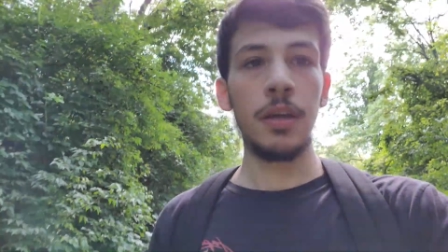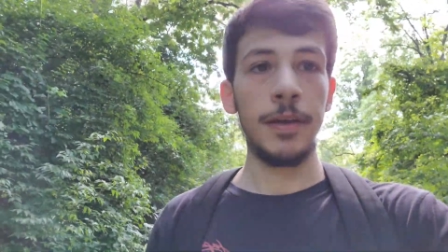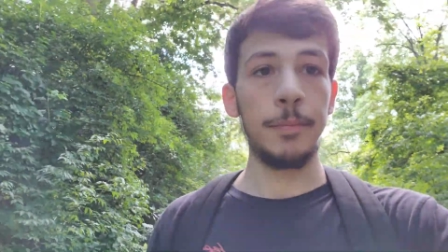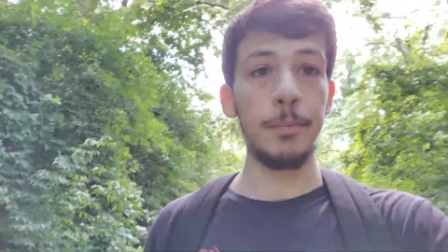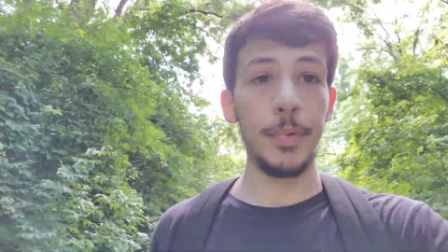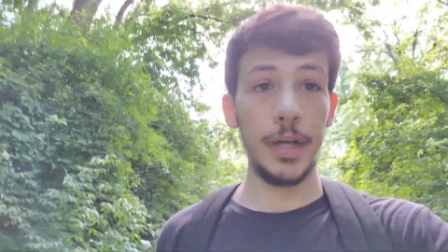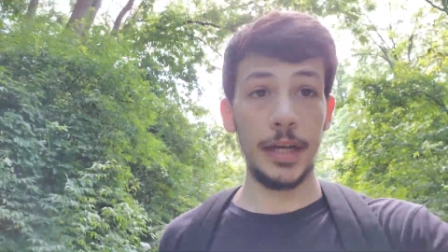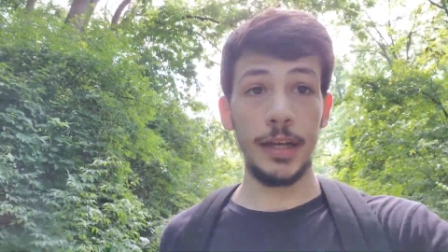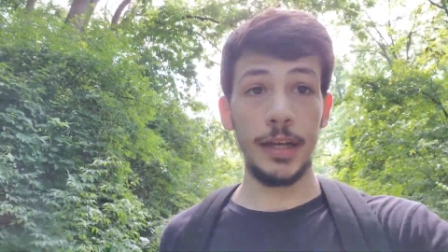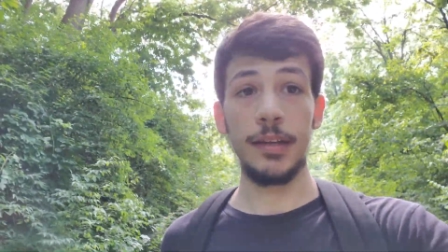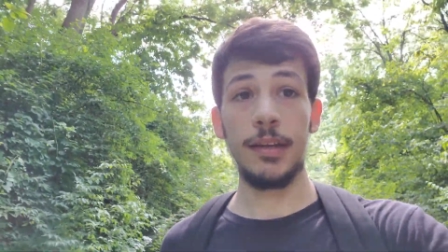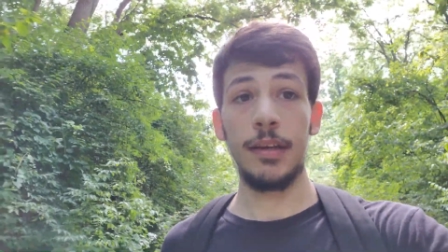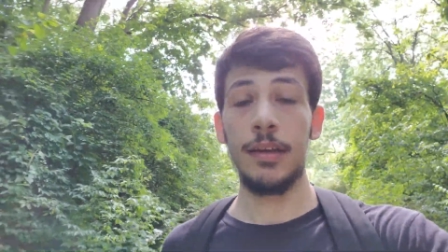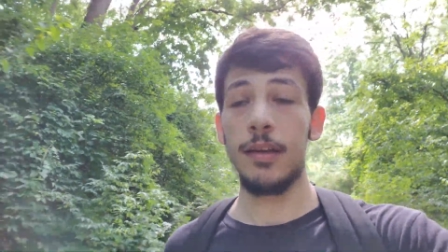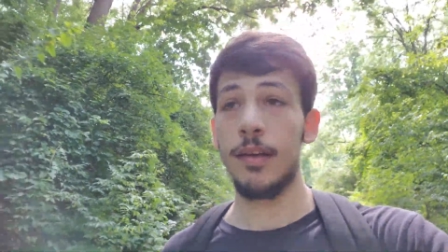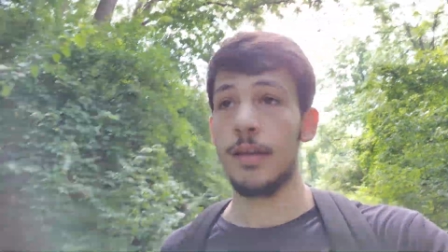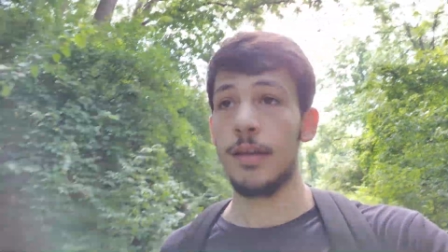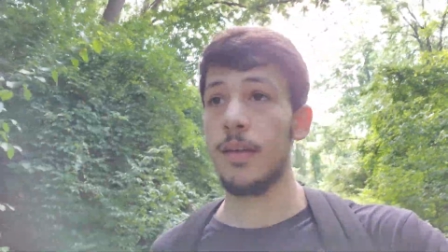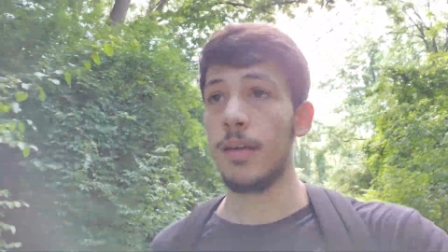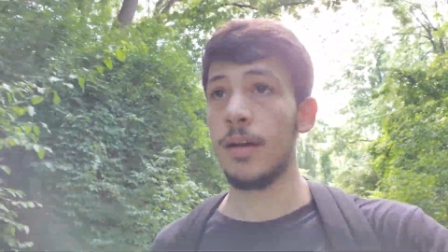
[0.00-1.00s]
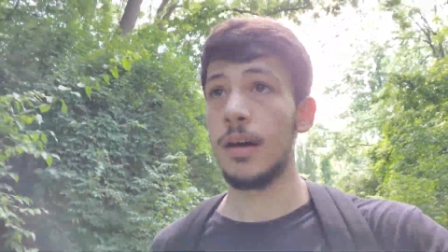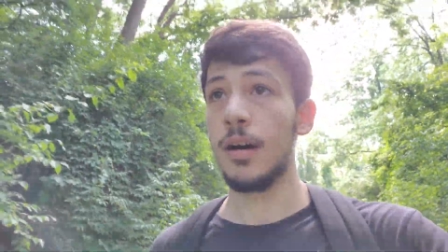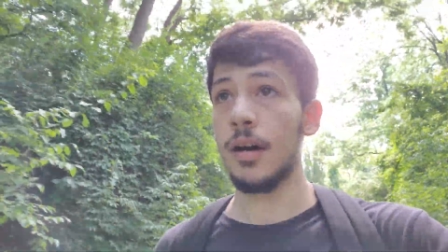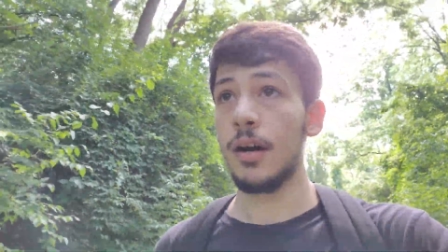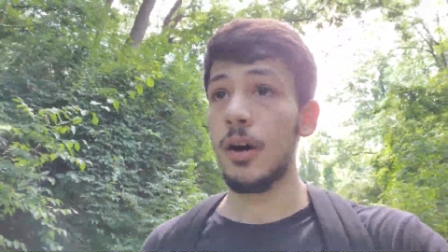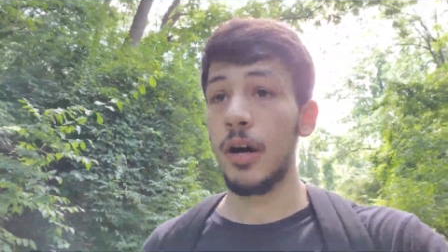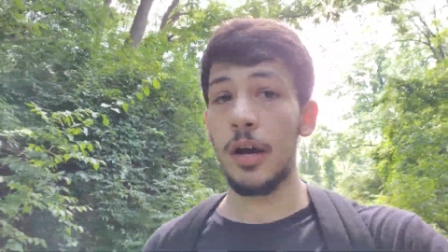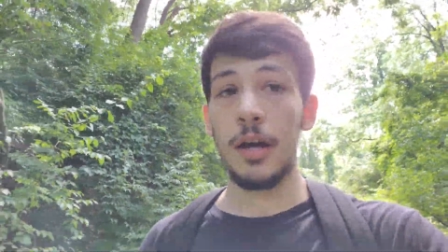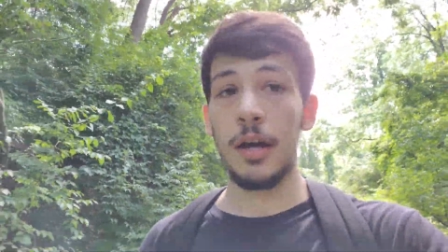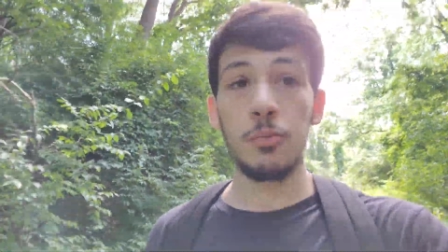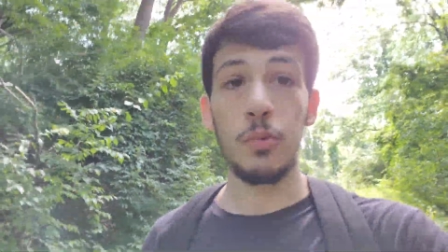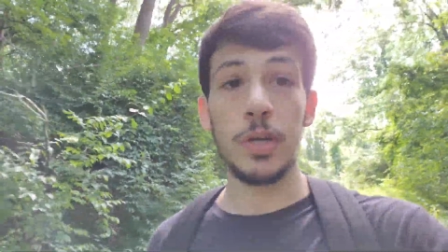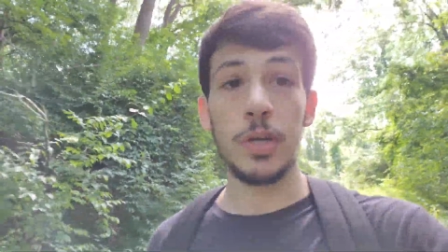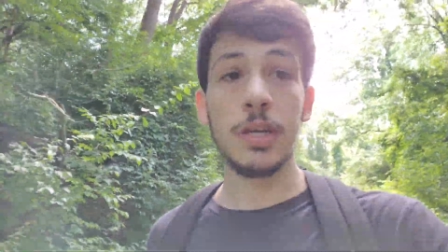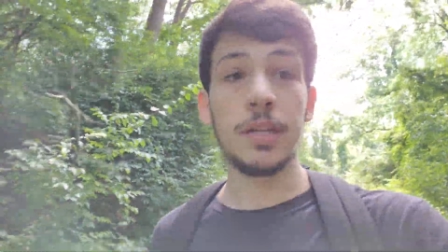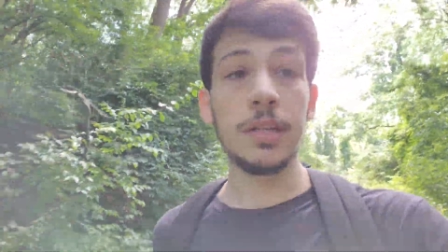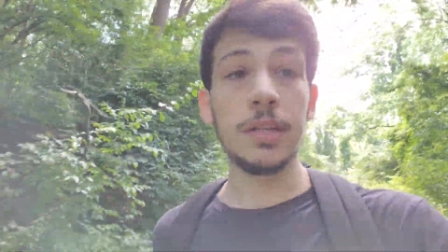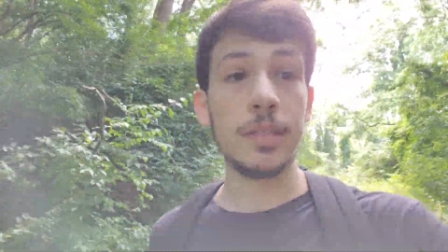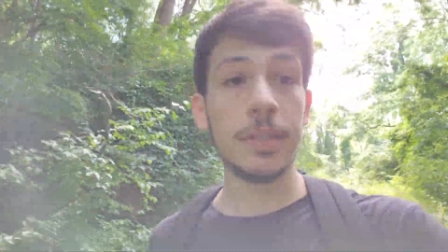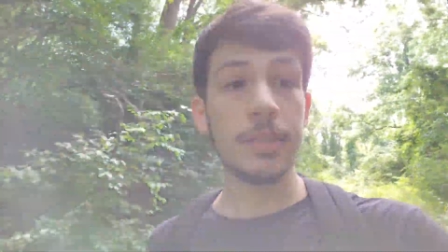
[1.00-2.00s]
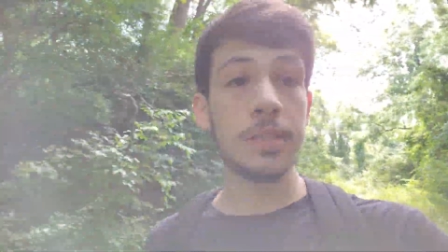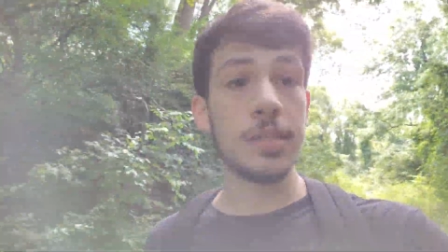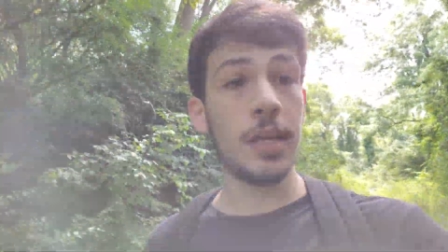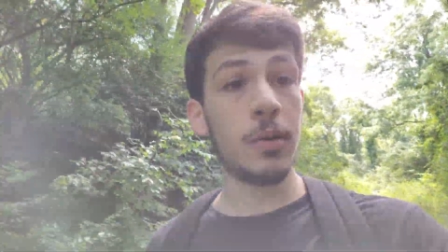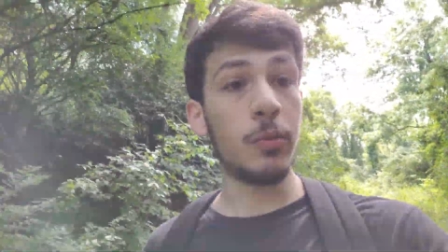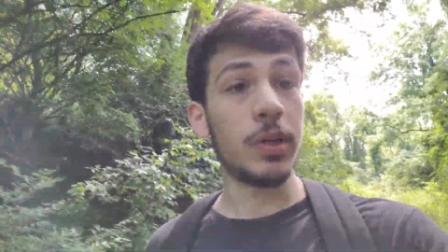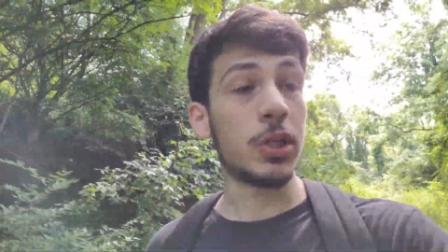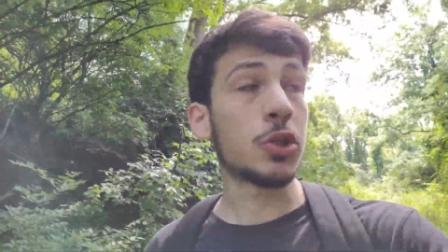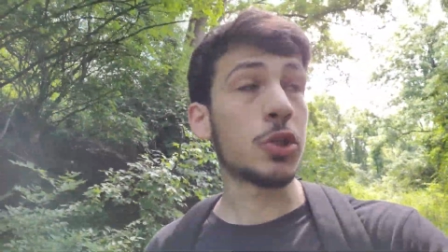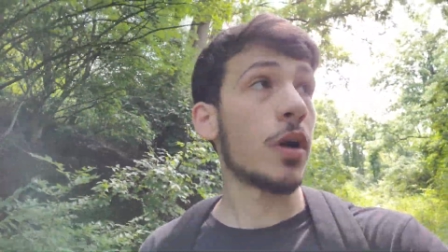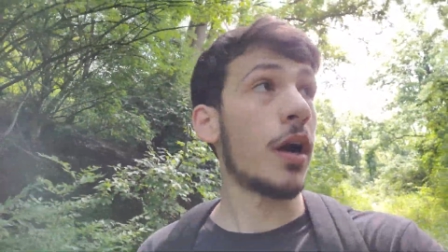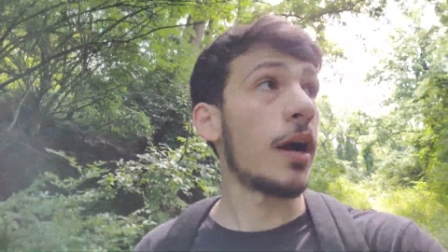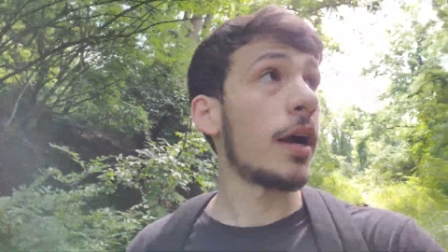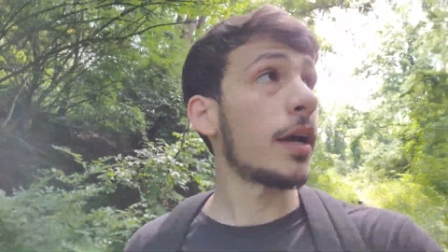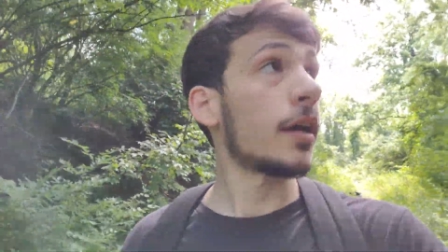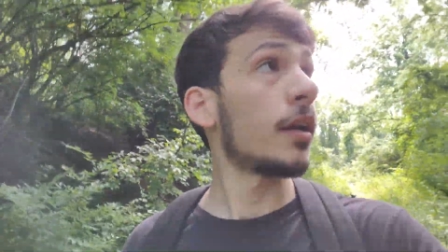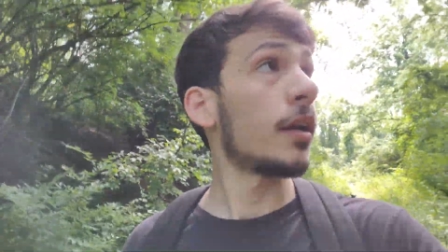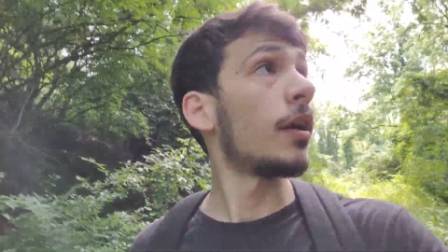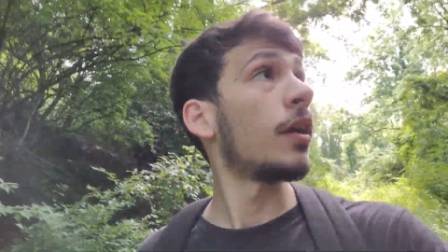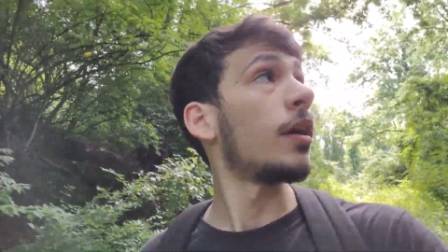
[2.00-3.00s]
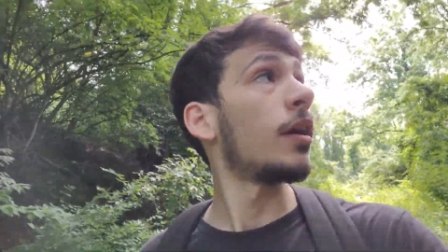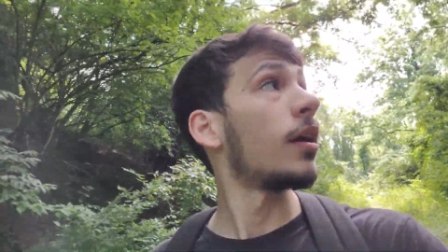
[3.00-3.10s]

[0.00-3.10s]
but we could at least say we tried.